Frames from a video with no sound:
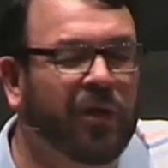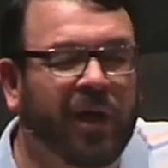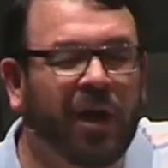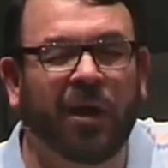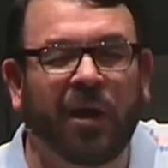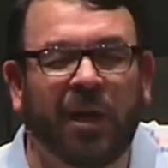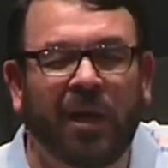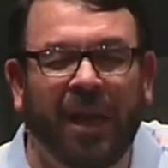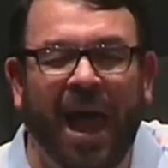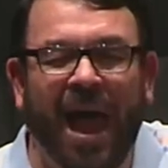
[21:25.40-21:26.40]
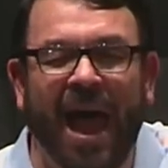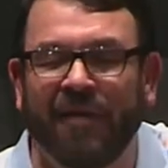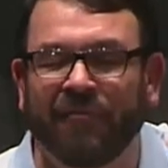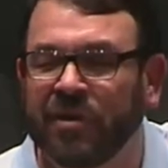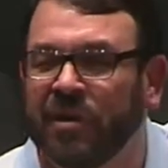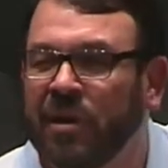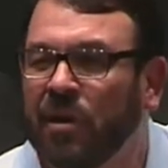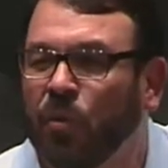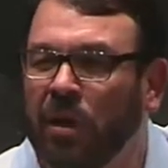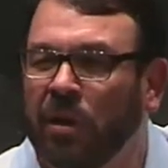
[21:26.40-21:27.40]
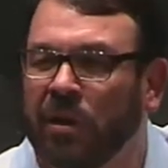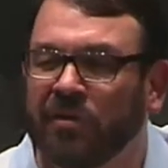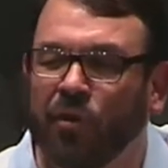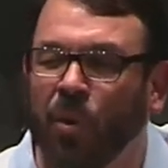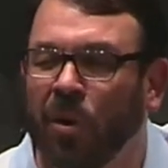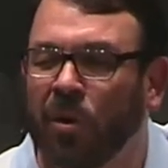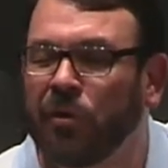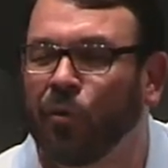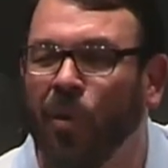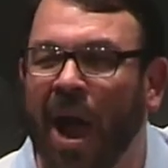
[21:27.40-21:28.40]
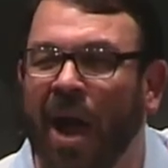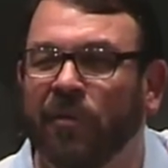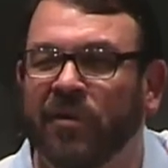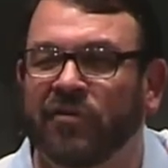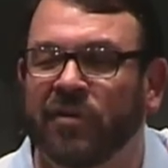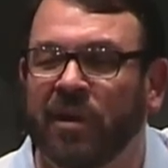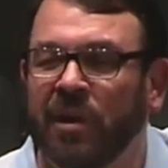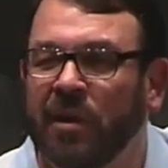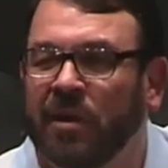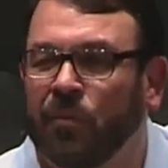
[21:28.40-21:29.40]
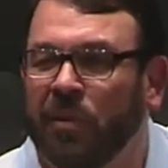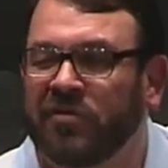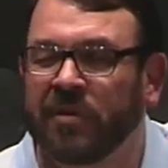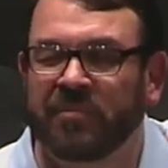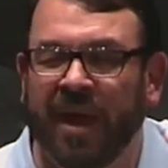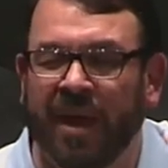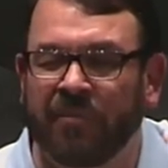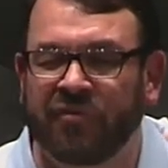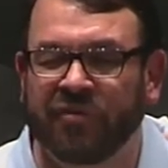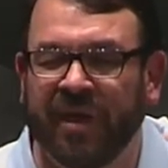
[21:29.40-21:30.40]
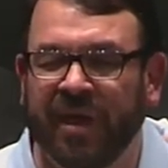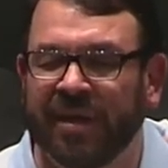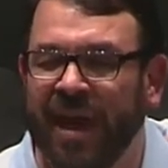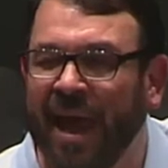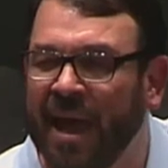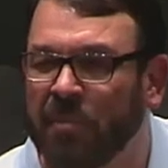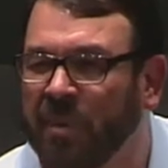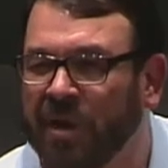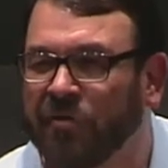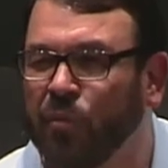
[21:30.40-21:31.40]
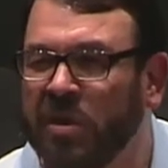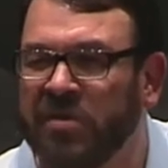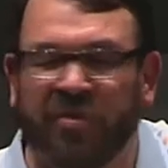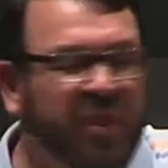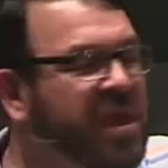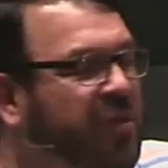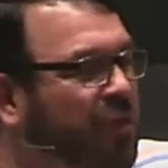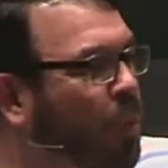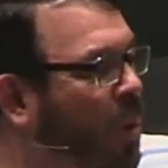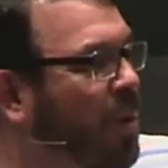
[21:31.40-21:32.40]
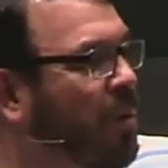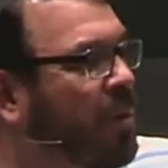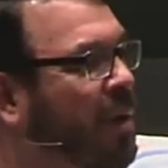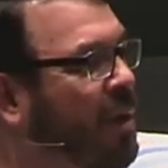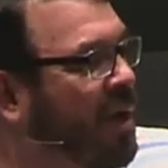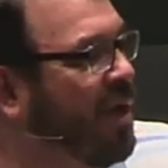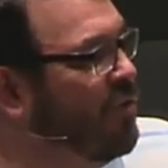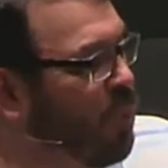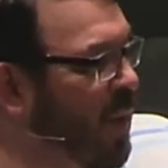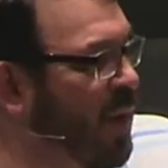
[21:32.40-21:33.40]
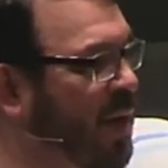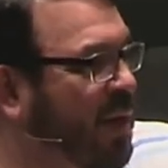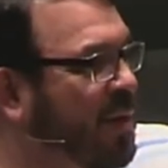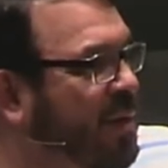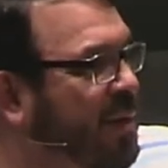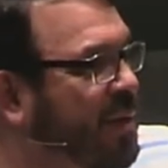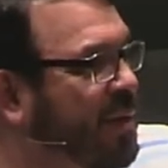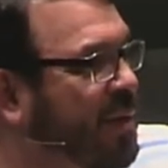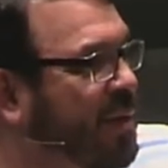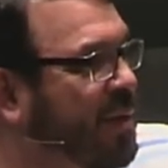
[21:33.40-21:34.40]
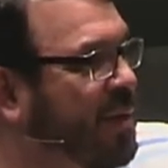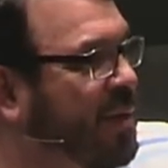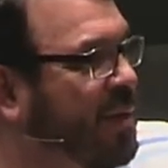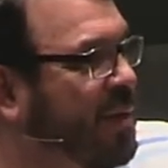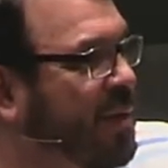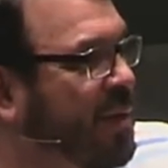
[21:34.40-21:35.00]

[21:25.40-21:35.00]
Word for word: look at our lives and we look at the world around us, and we sometimes just get down because we think the world is winning. But folks, I